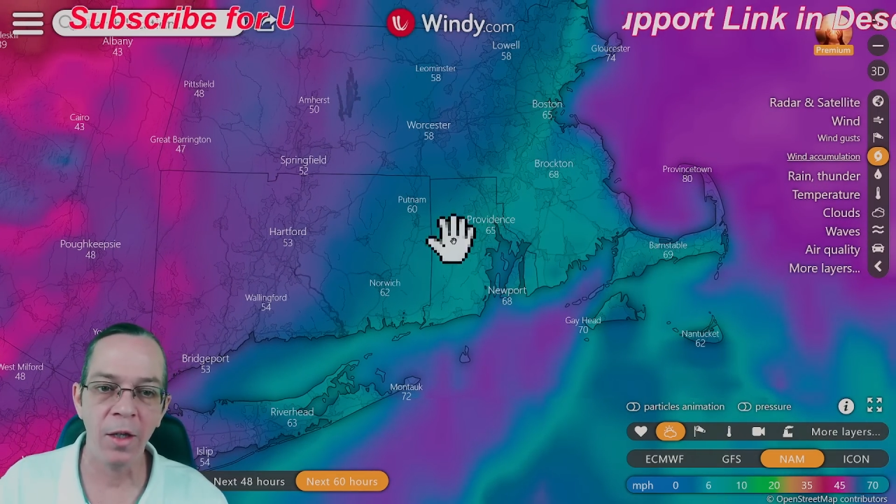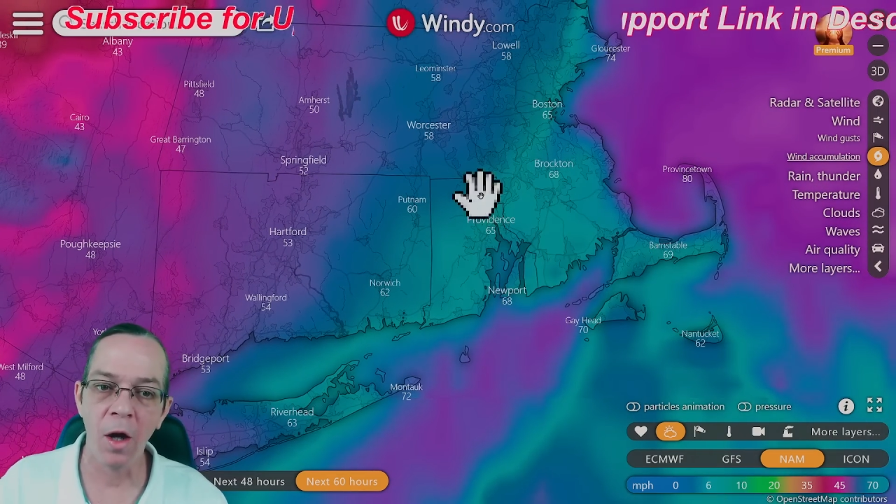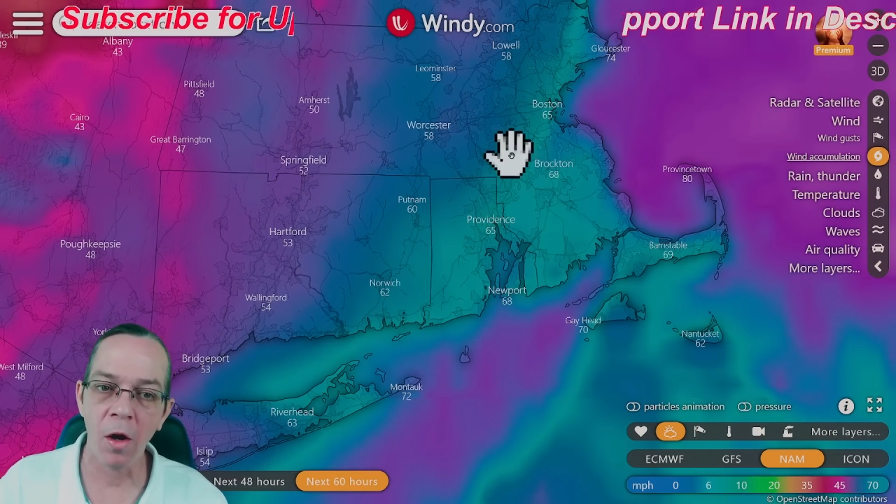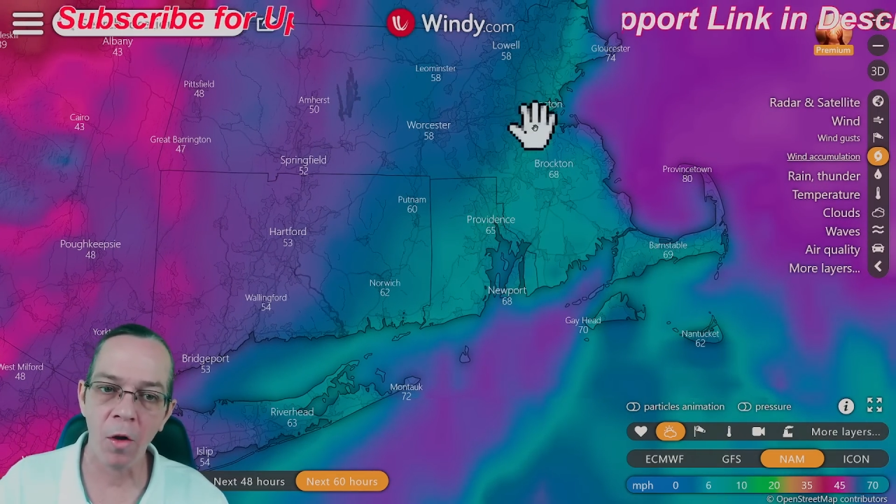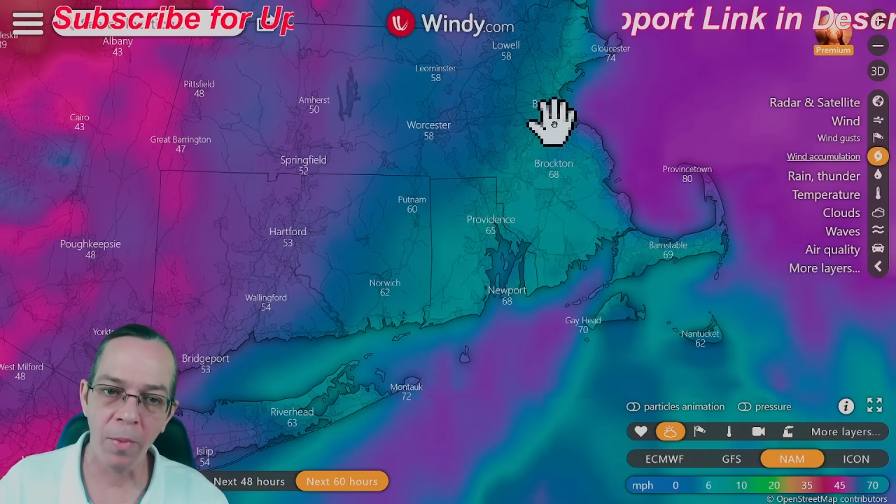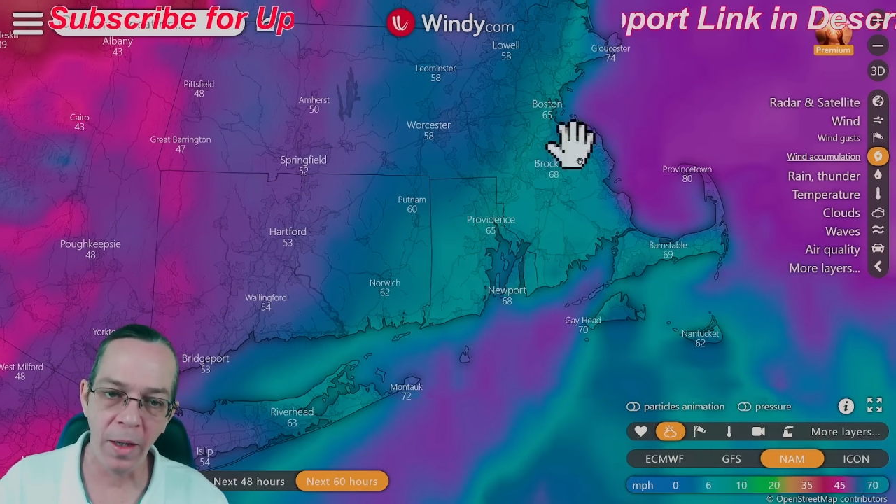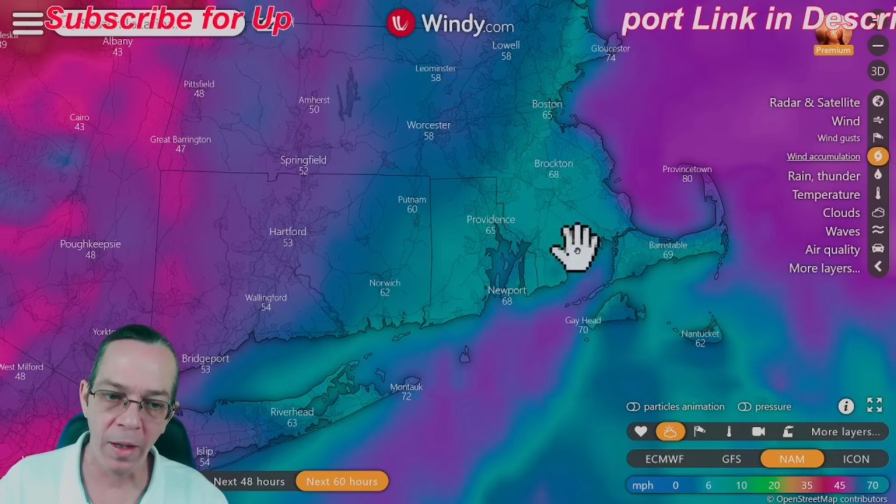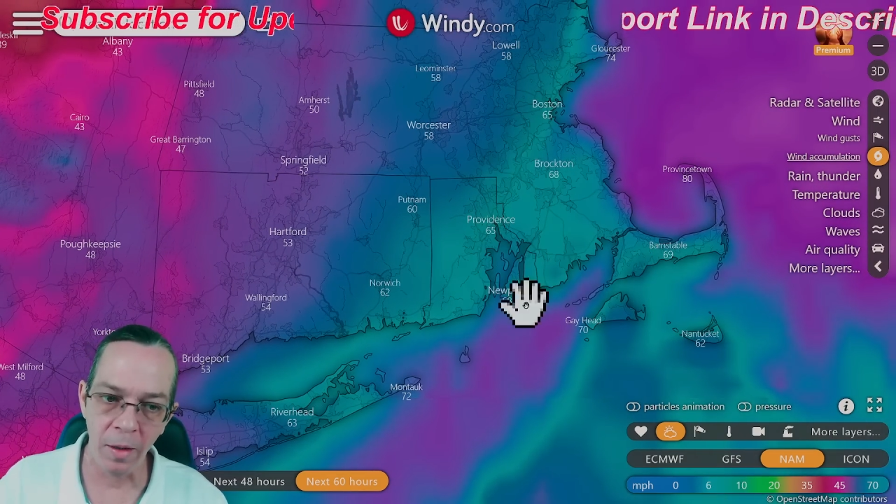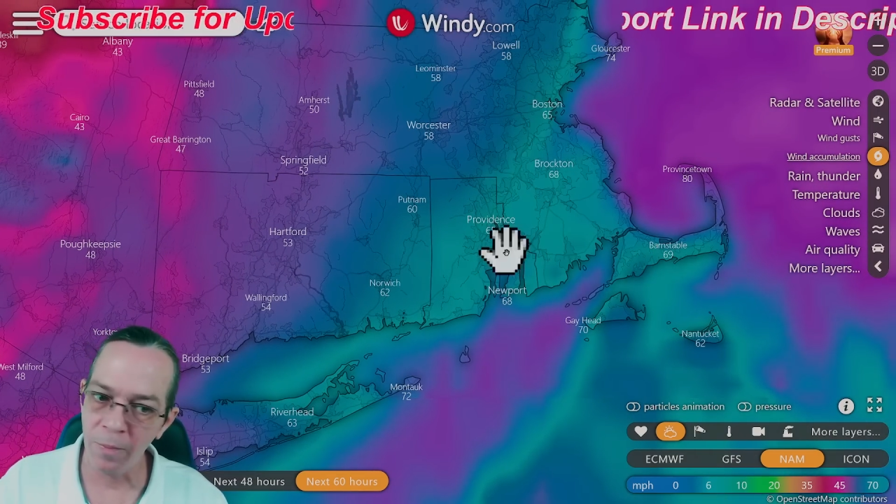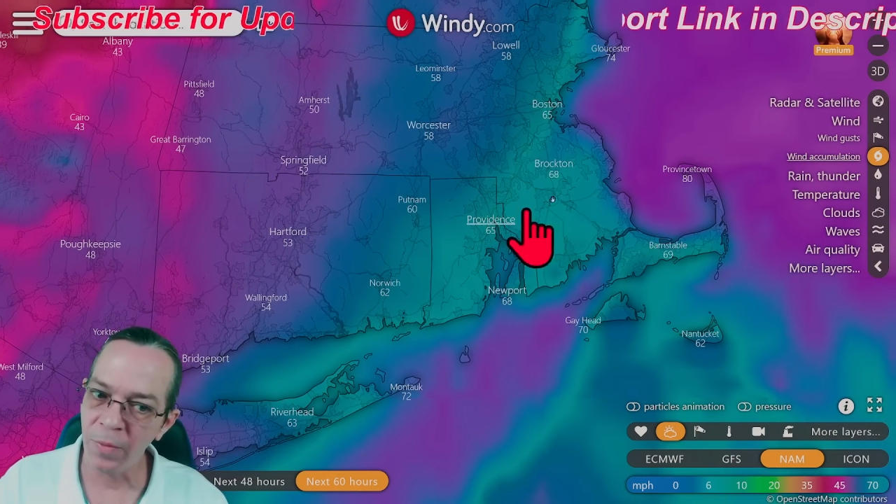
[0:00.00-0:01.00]
Y'all going to
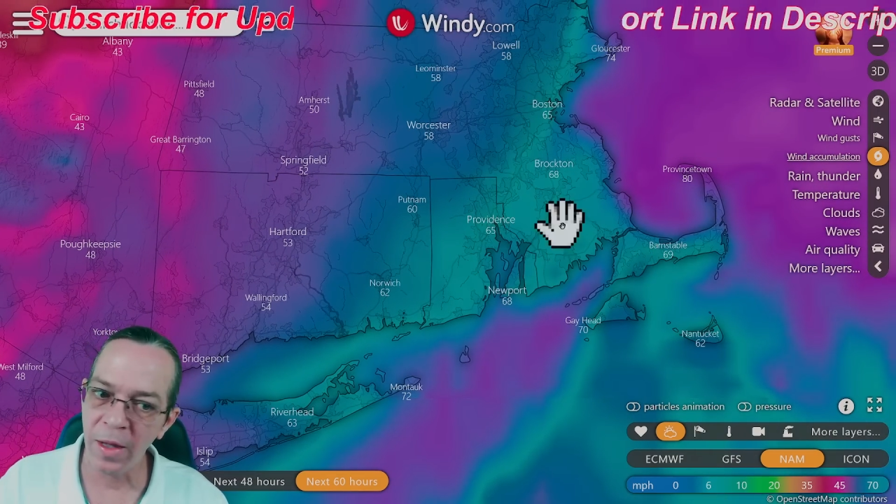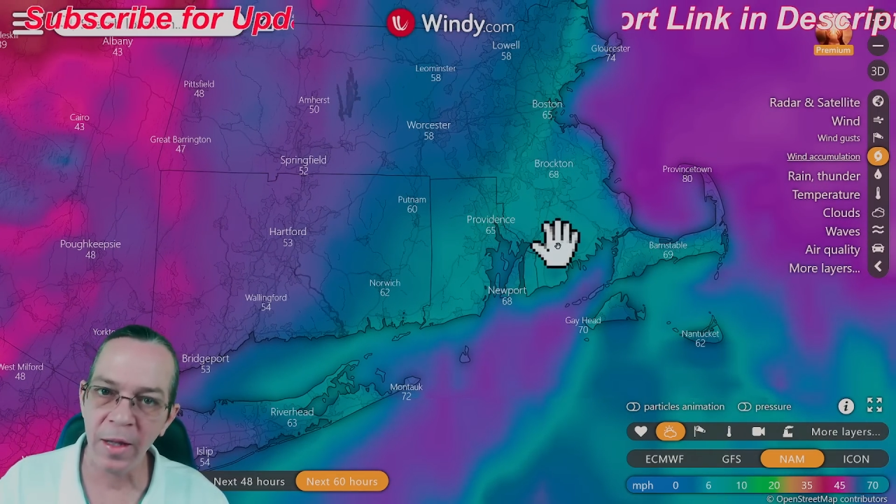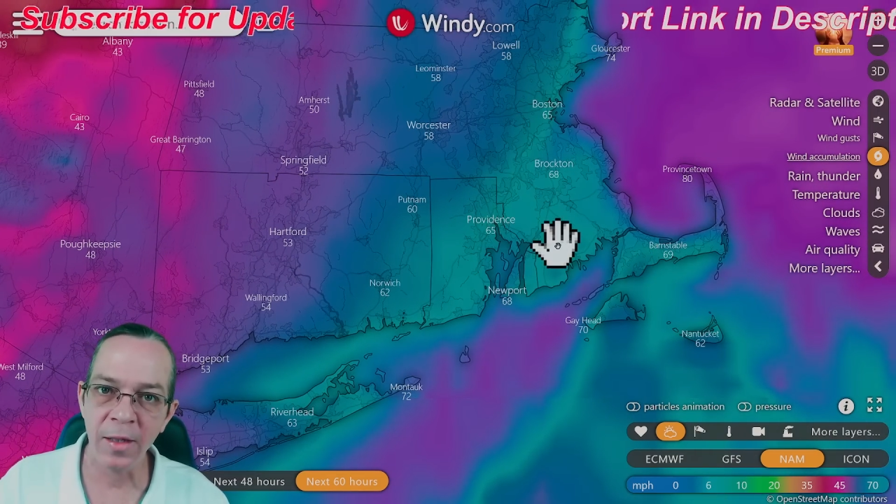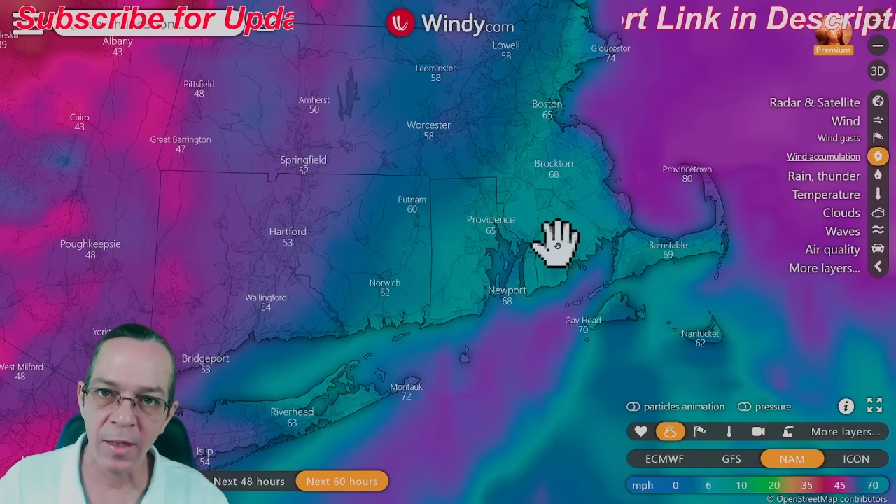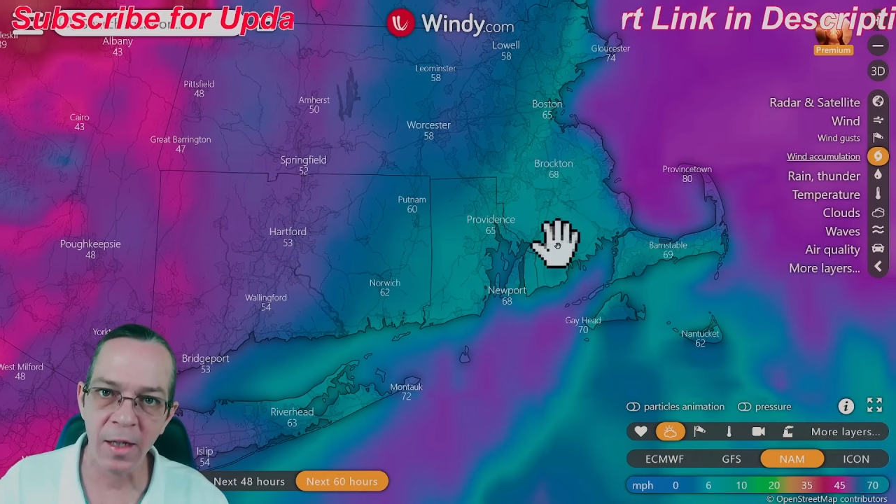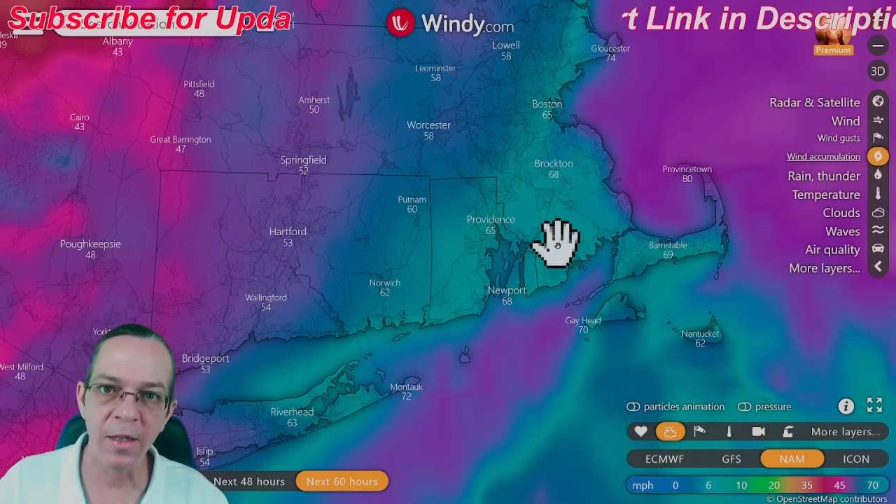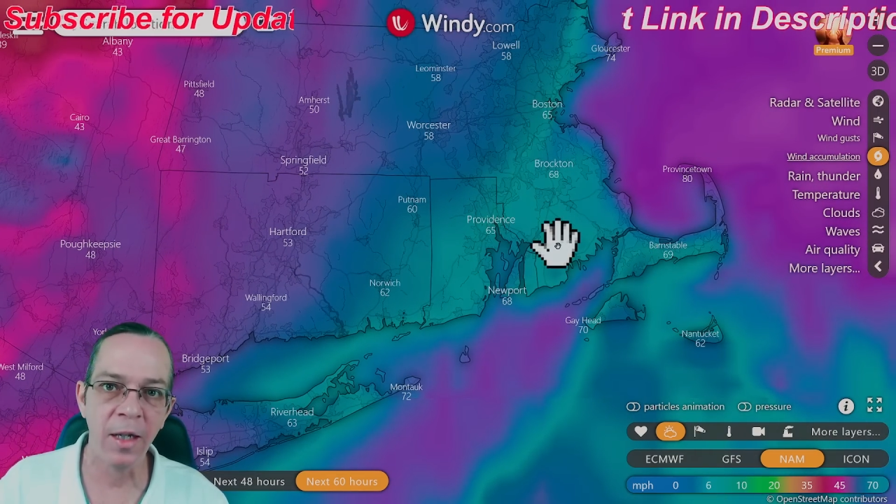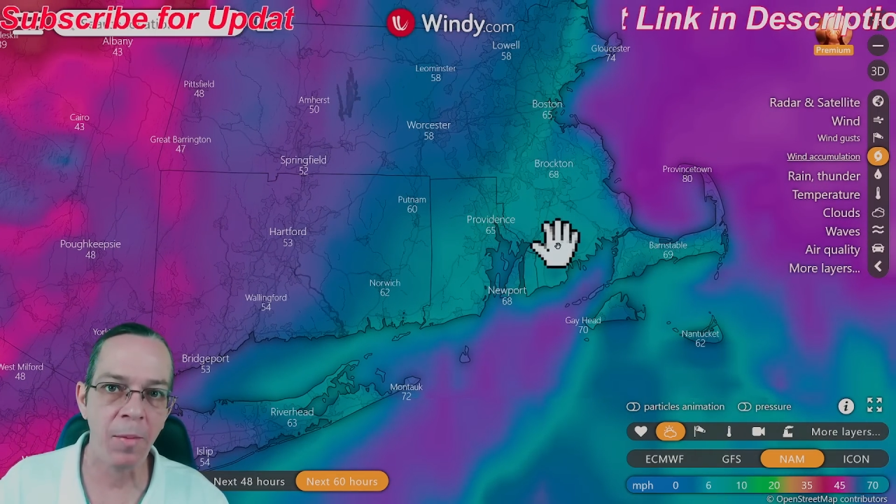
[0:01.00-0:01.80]
be in the 60